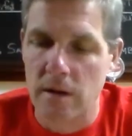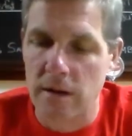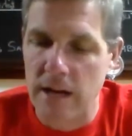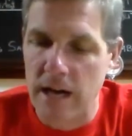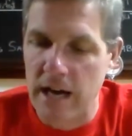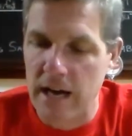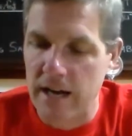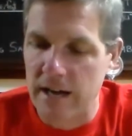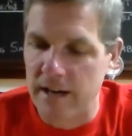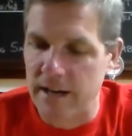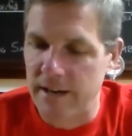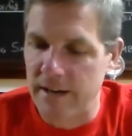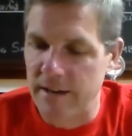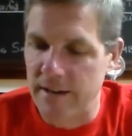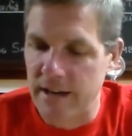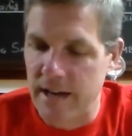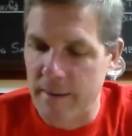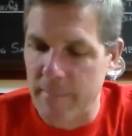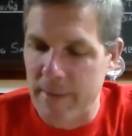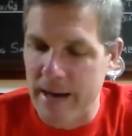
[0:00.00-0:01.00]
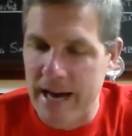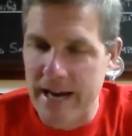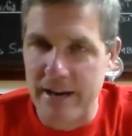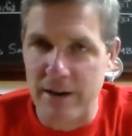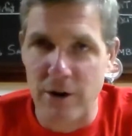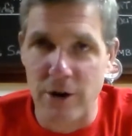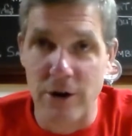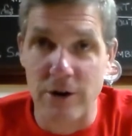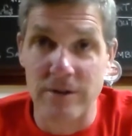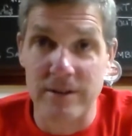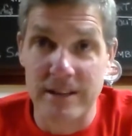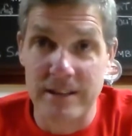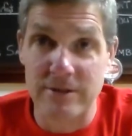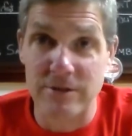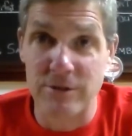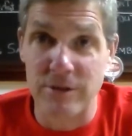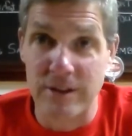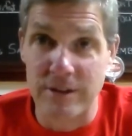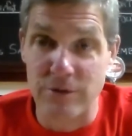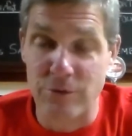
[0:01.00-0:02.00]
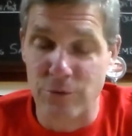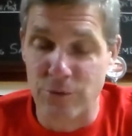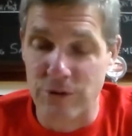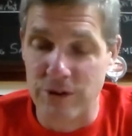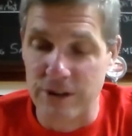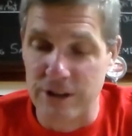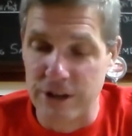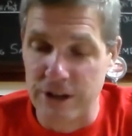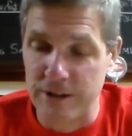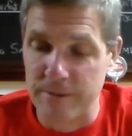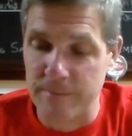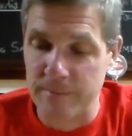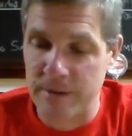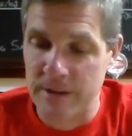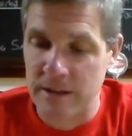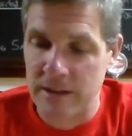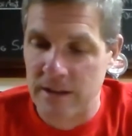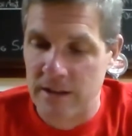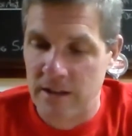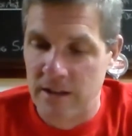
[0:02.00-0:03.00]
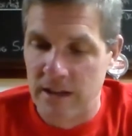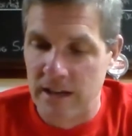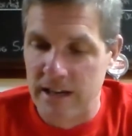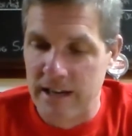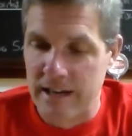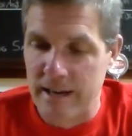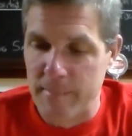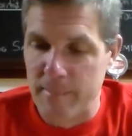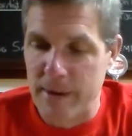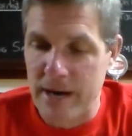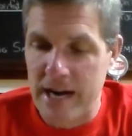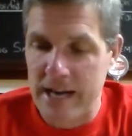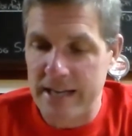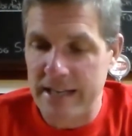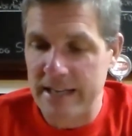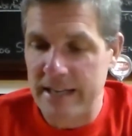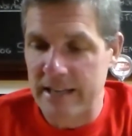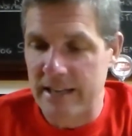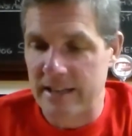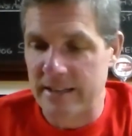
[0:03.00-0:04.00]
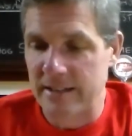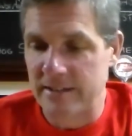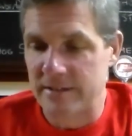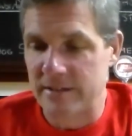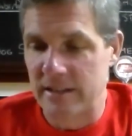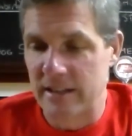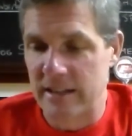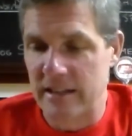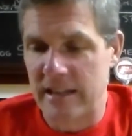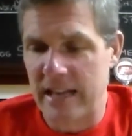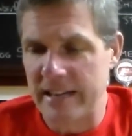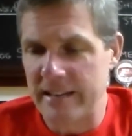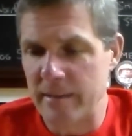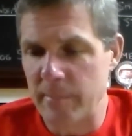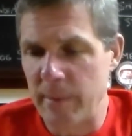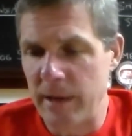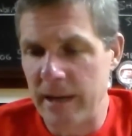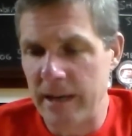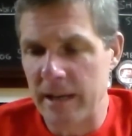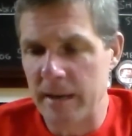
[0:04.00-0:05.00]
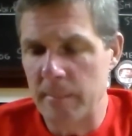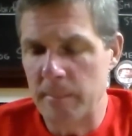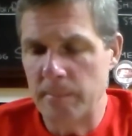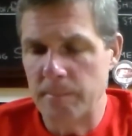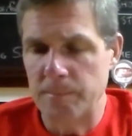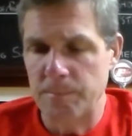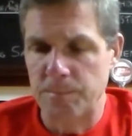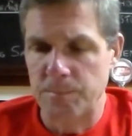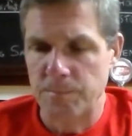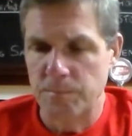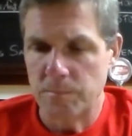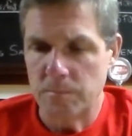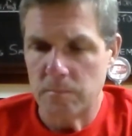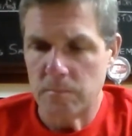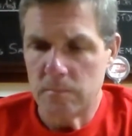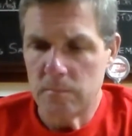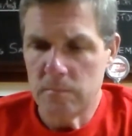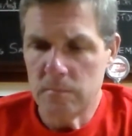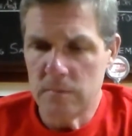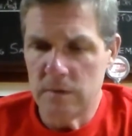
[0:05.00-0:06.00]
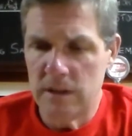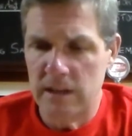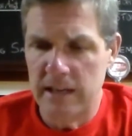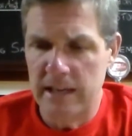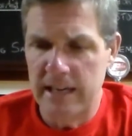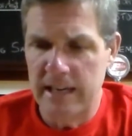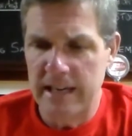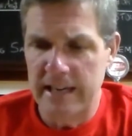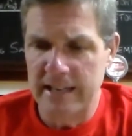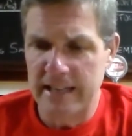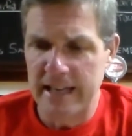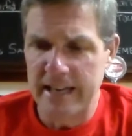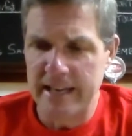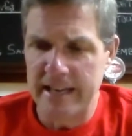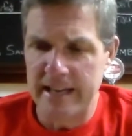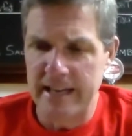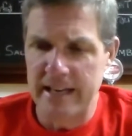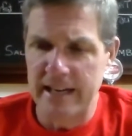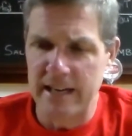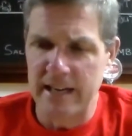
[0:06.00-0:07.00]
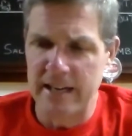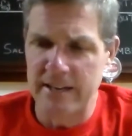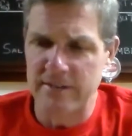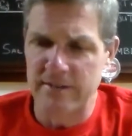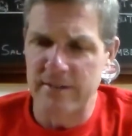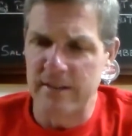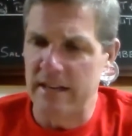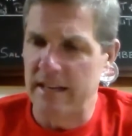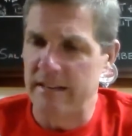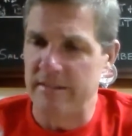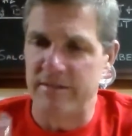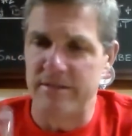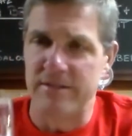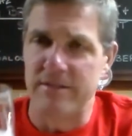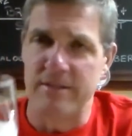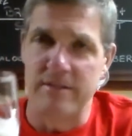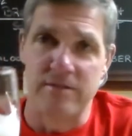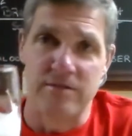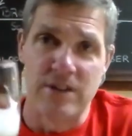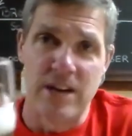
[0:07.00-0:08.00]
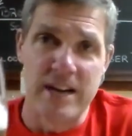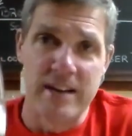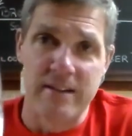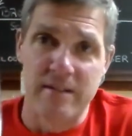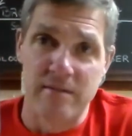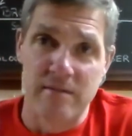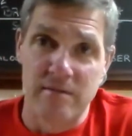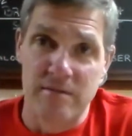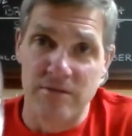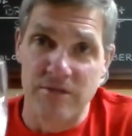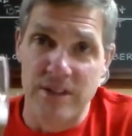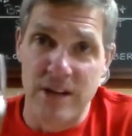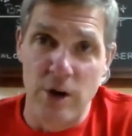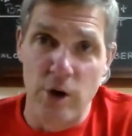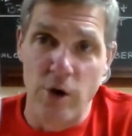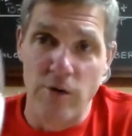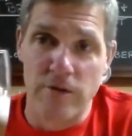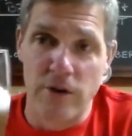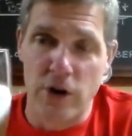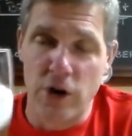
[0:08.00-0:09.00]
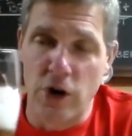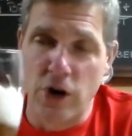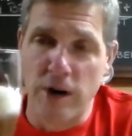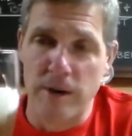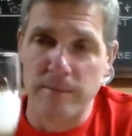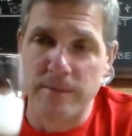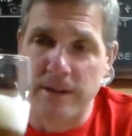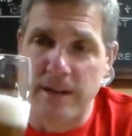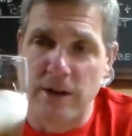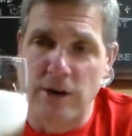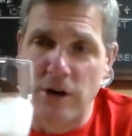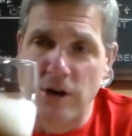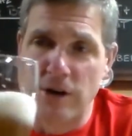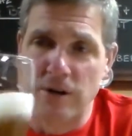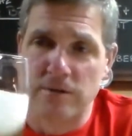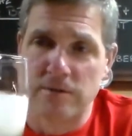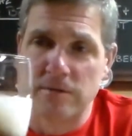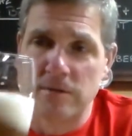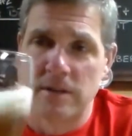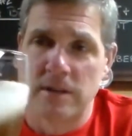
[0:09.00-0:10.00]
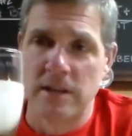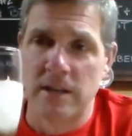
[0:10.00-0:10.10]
Not bad at all. It's really good. Body. It's a light to medium. I like it. It's not overcarbed at all.